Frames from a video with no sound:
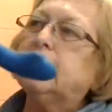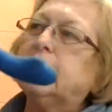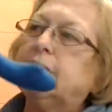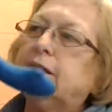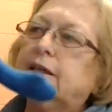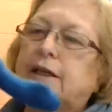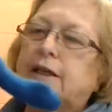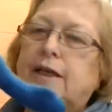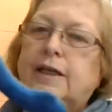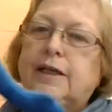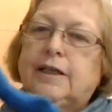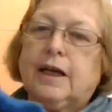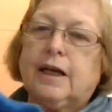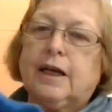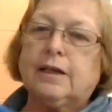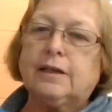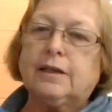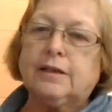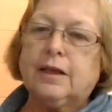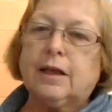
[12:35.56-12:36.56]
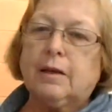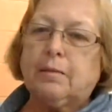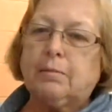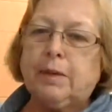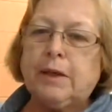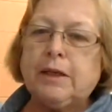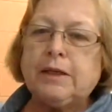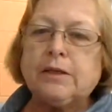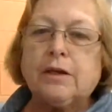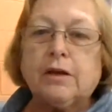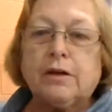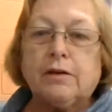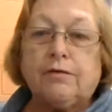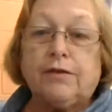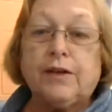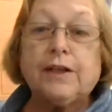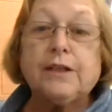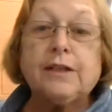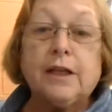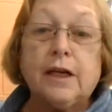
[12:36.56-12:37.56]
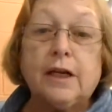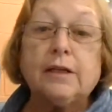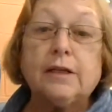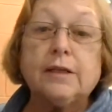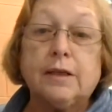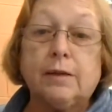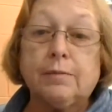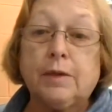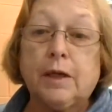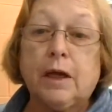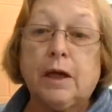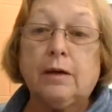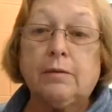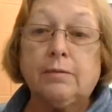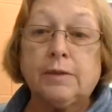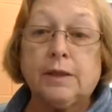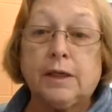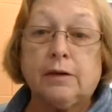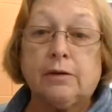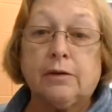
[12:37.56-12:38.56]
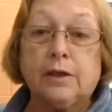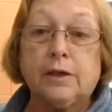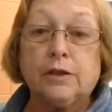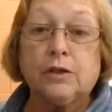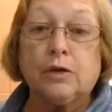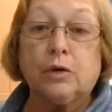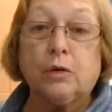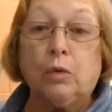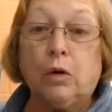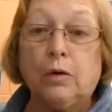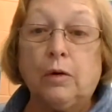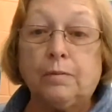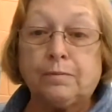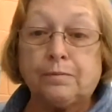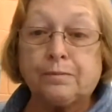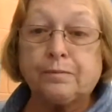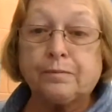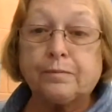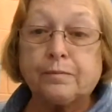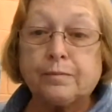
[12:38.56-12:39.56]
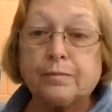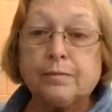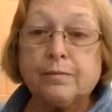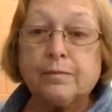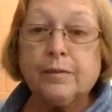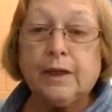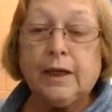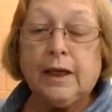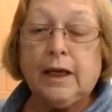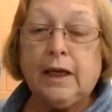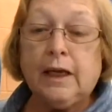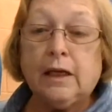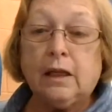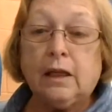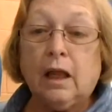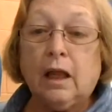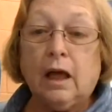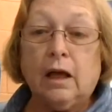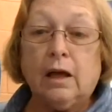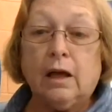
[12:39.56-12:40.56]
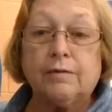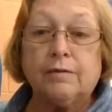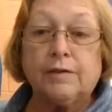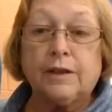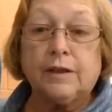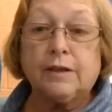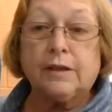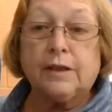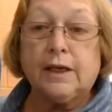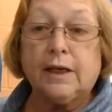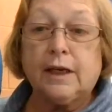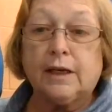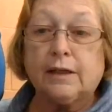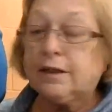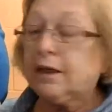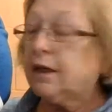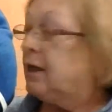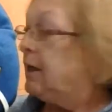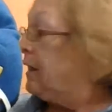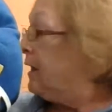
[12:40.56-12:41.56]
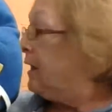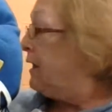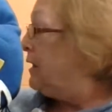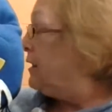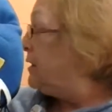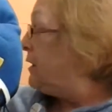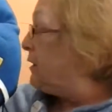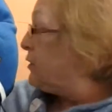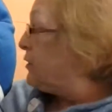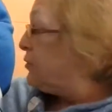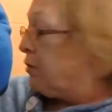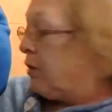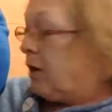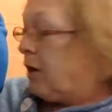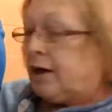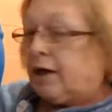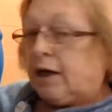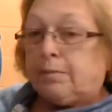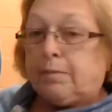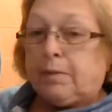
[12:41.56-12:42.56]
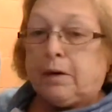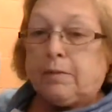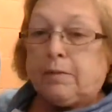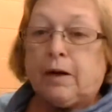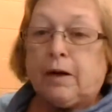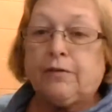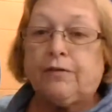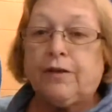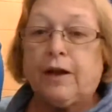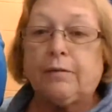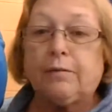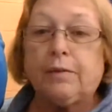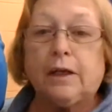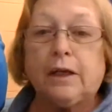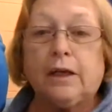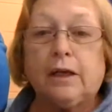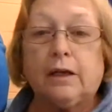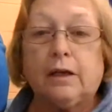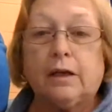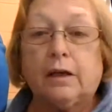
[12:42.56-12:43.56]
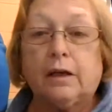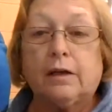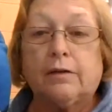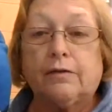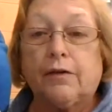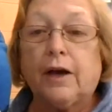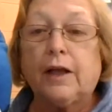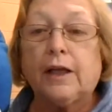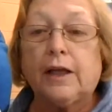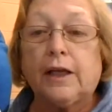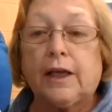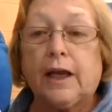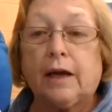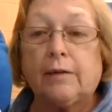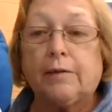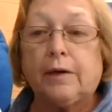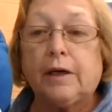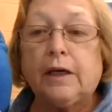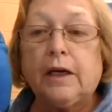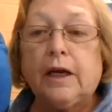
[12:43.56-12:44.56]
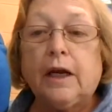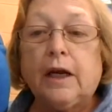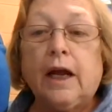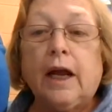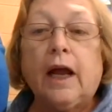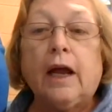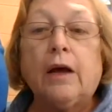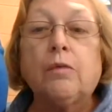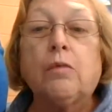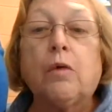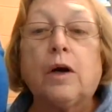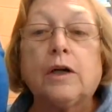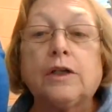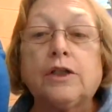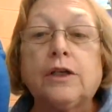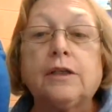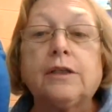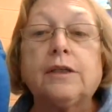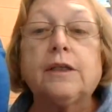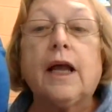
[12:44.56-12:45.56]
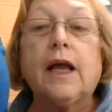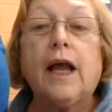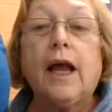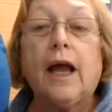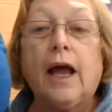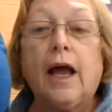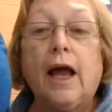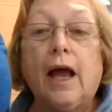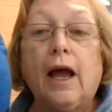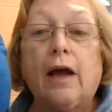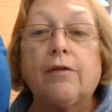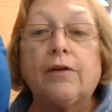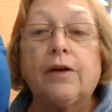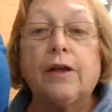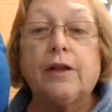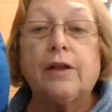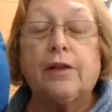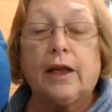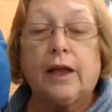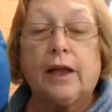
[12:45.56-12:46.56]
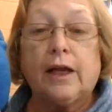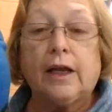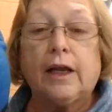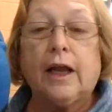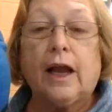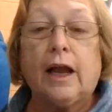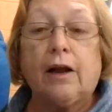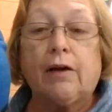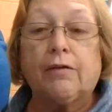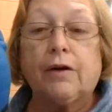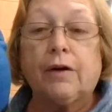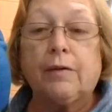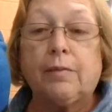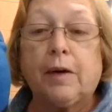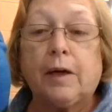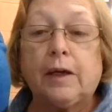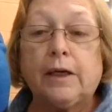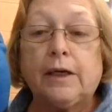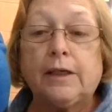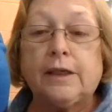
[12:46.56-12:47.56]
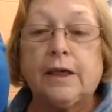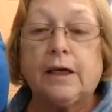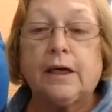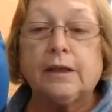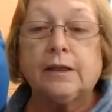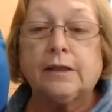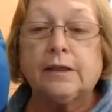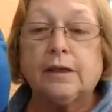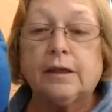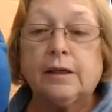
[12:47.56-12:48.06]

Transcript: He does. Pete's going to visit us sometimes here at school. He loves to see us. He sits right up on my filing cabinet and watches everything everybody does.